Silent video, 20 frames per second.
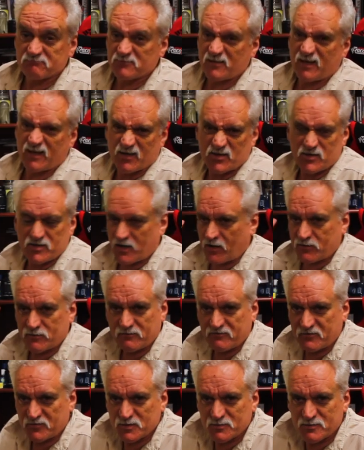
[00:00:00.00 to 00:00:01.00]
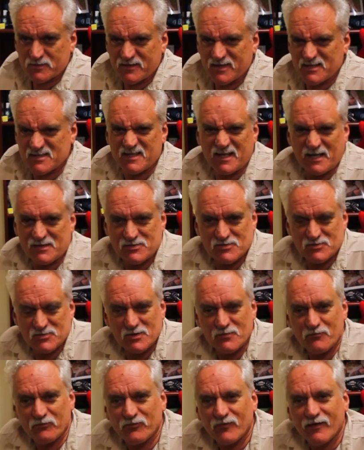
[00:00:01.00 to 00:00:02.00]
I could show you a few, but there's dozens
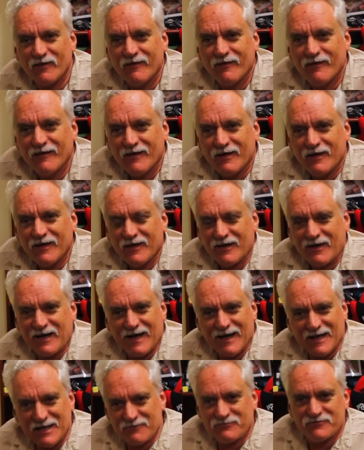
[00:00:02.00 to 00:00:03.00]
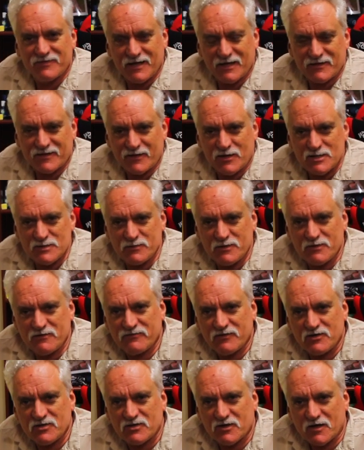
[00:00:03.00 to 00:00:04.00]
of them. I love to let those big
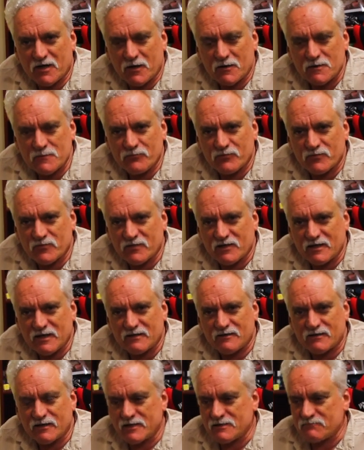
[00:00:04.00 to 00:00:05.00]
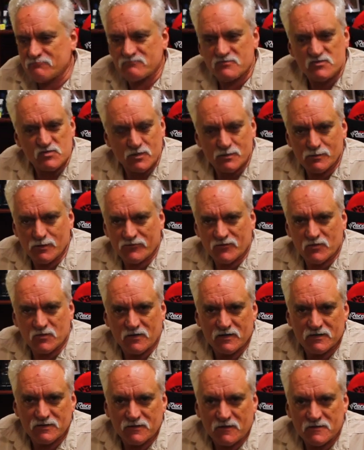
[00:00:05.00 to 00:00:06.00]
fish go, and they swim off
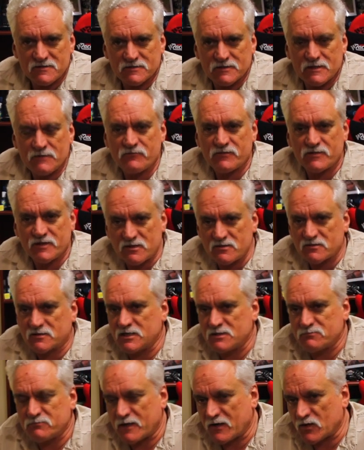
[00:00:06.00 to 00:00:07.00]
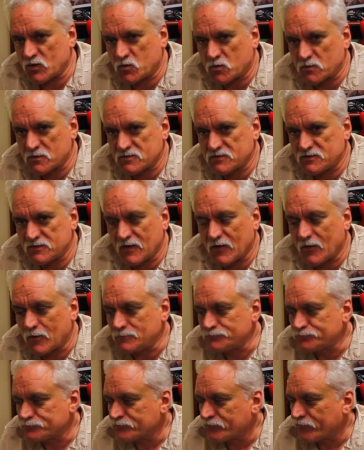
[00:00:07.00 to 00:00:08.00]
quite nicely. Don't keep them out of the water too
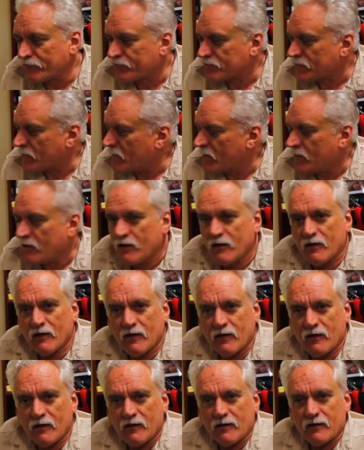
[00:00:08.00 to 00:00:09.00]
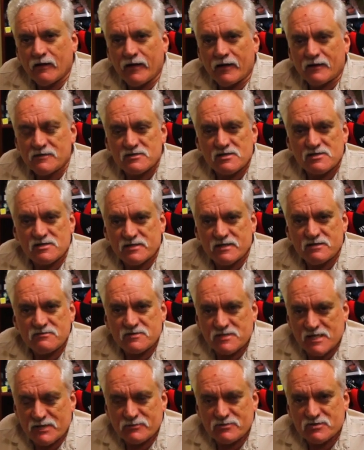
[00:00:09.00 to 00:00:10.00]
long. Now, as I
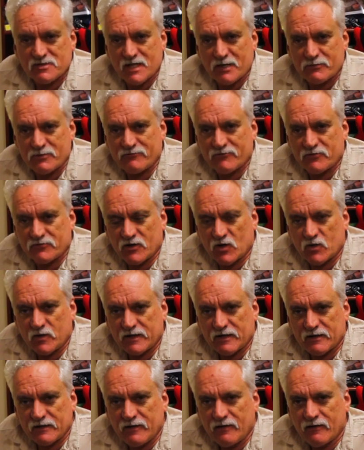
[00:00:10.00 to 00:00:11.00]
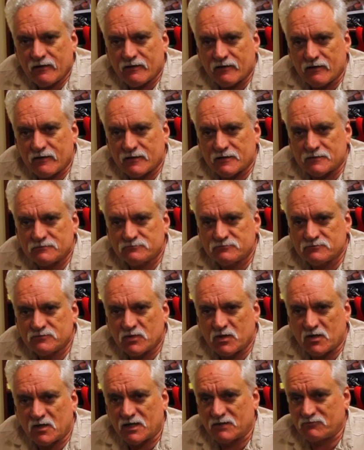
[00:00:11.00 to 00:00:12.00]
said, summer's coming very quickly. I'm
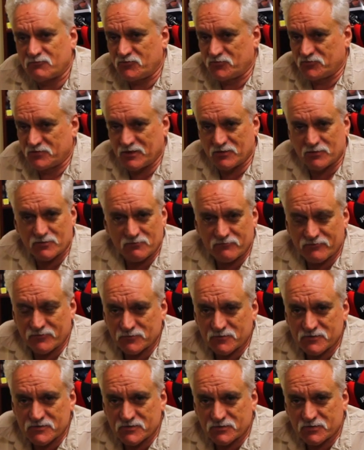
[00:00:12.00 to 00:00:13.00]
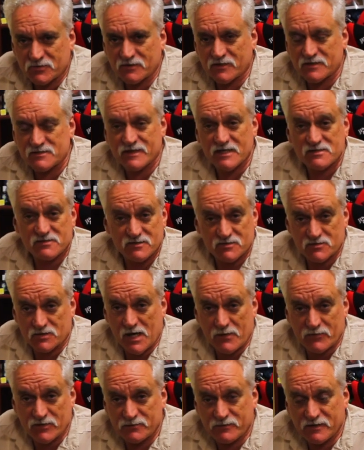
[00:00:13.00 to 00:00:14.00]
really looking forward to it because that's the
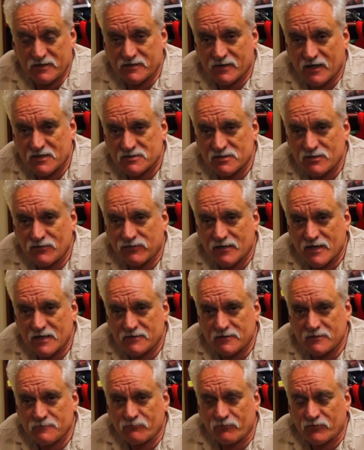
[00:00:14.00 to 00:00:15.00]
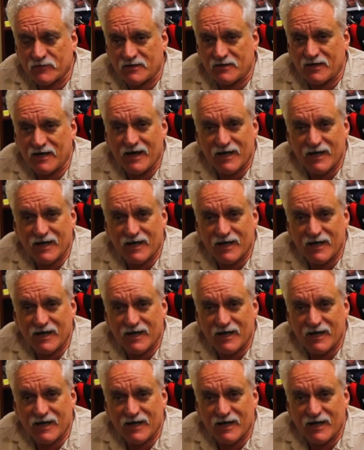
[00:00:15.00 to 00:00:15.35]
time of the big dusky flathead, and I